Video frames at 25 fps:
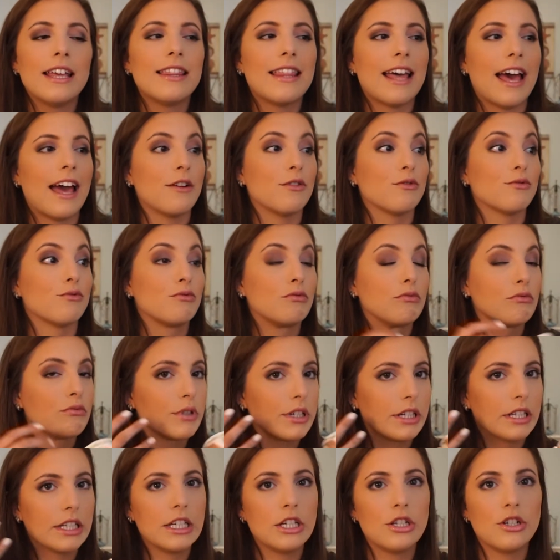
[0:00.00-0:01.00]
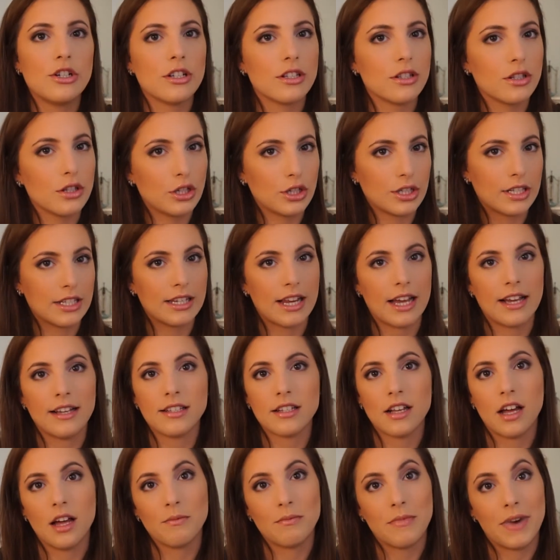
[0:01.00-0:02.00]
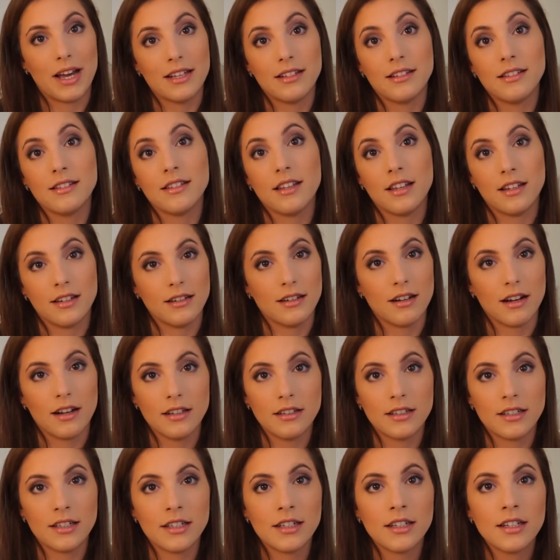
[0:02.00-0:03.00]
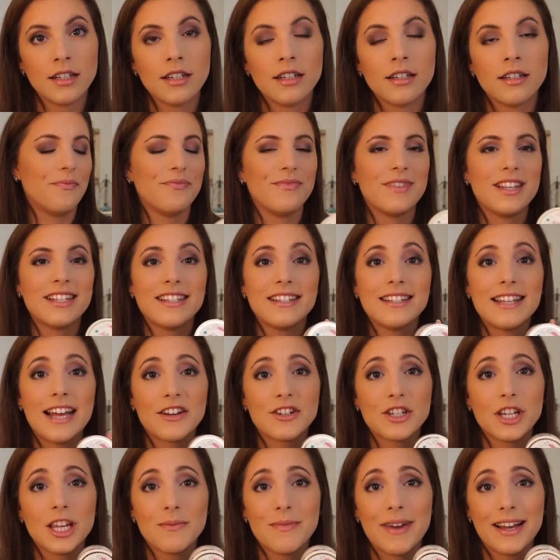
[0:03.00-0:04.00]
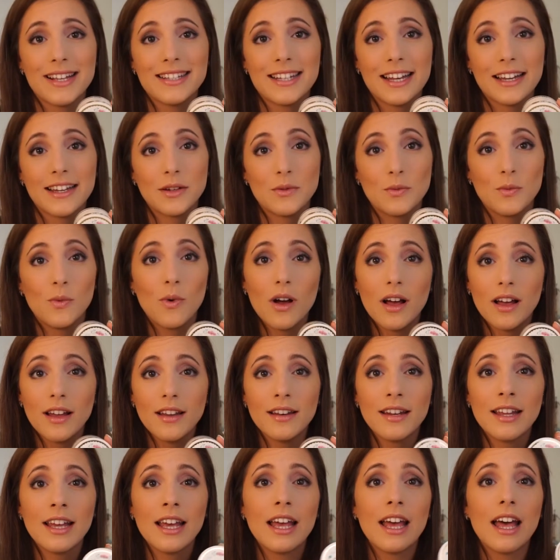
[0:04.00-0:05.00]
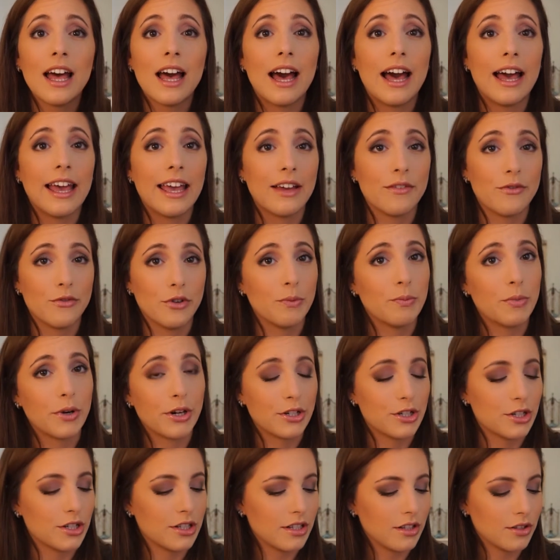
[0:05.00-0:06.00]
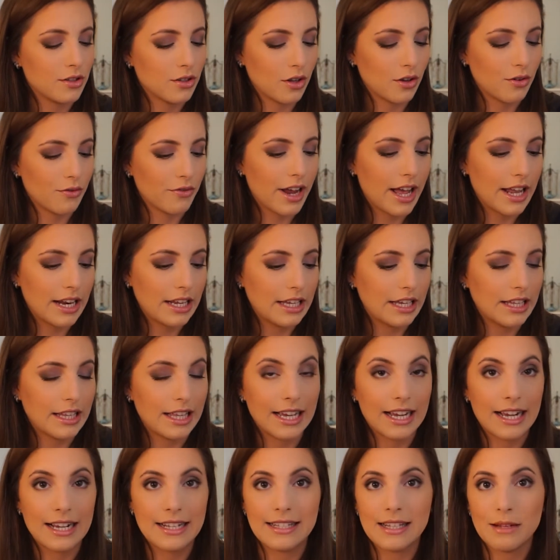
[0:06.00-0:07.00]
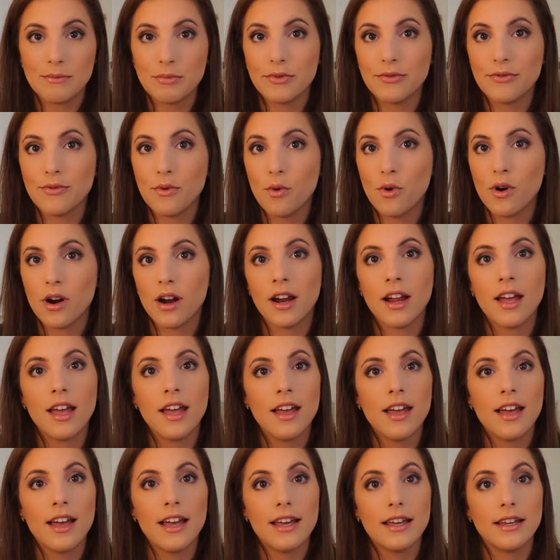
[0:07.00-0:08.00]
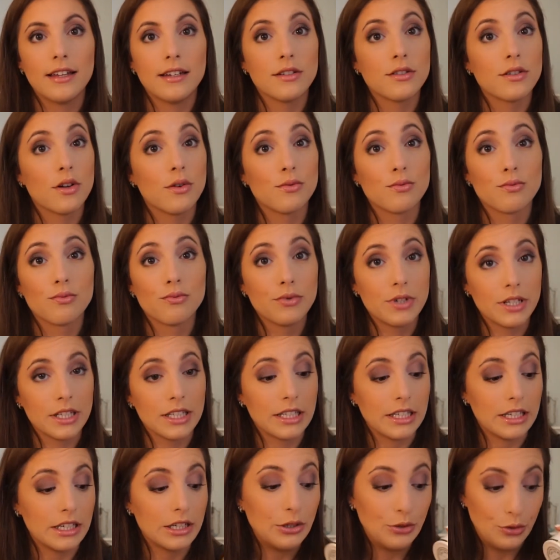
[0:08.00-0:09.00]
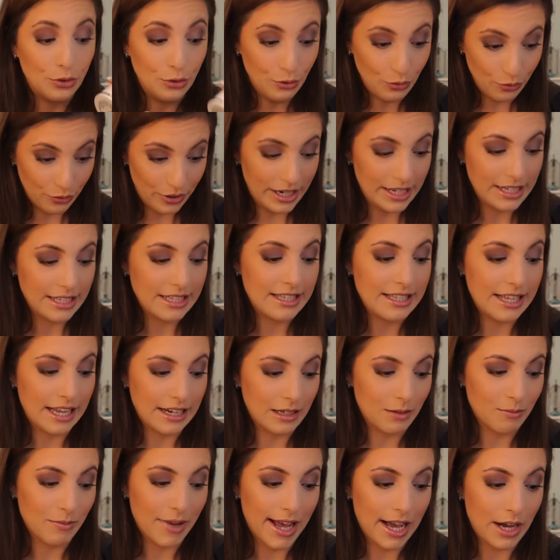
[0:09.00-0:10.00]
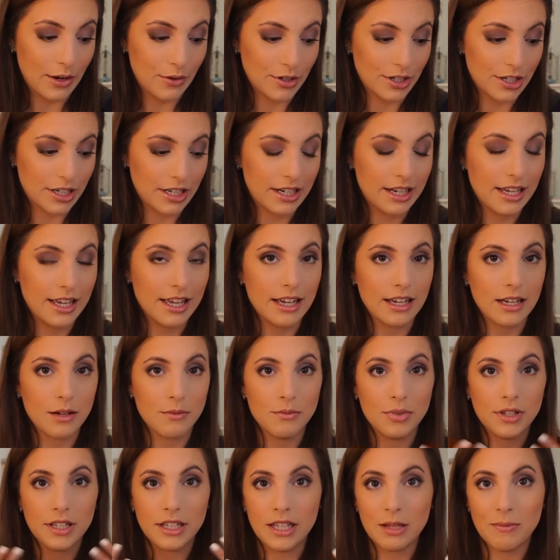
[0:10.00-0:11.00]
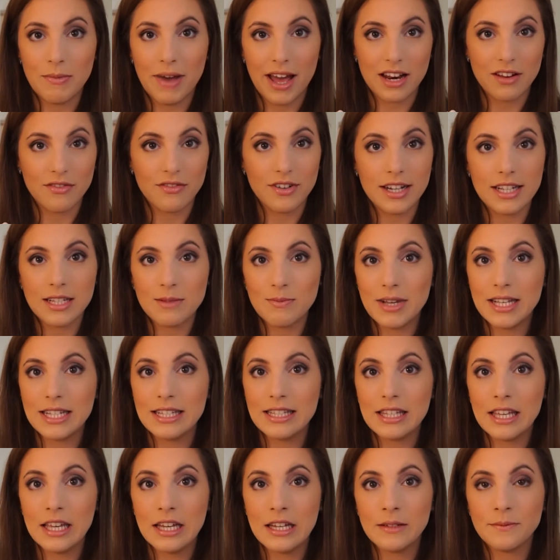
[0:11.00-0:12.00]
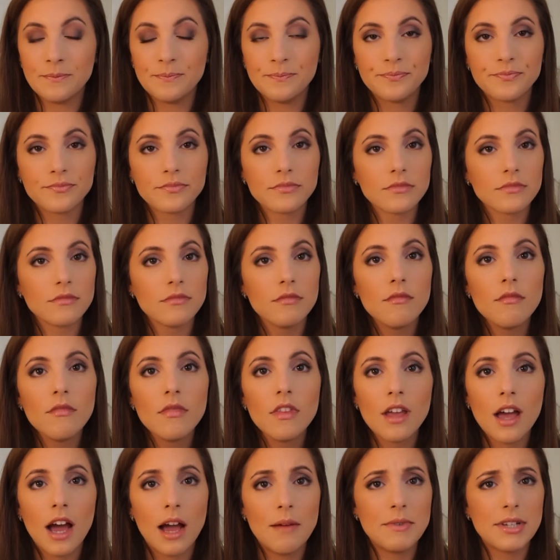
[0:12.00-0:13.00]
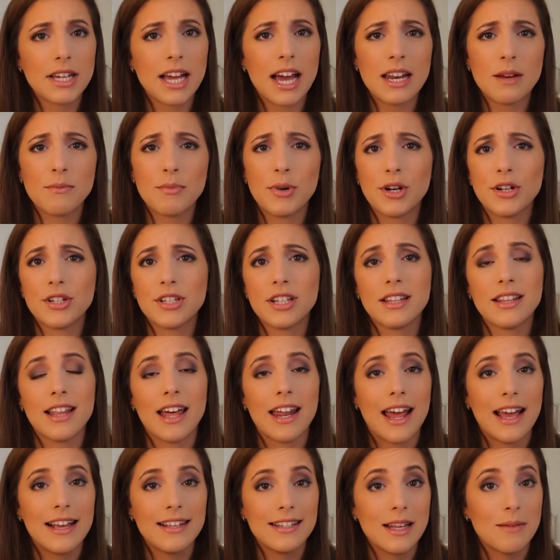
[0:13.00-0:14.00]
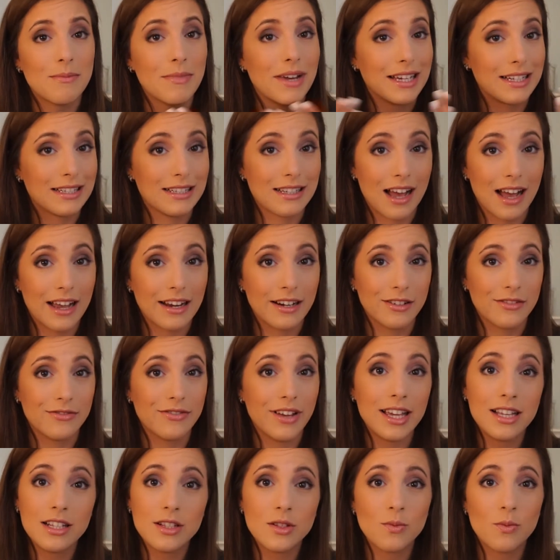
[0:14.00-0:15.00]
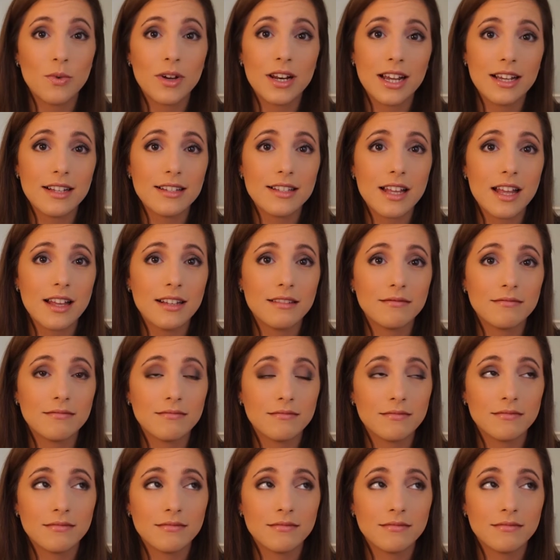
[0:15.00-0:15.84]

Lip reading: that really just looks nice on my skin color. This is actually my second one. I have repurchased this already. Like I said before, it is a really great setting powder. It completely mattifies my skin. I'm the kind of person that I set my entire face when I set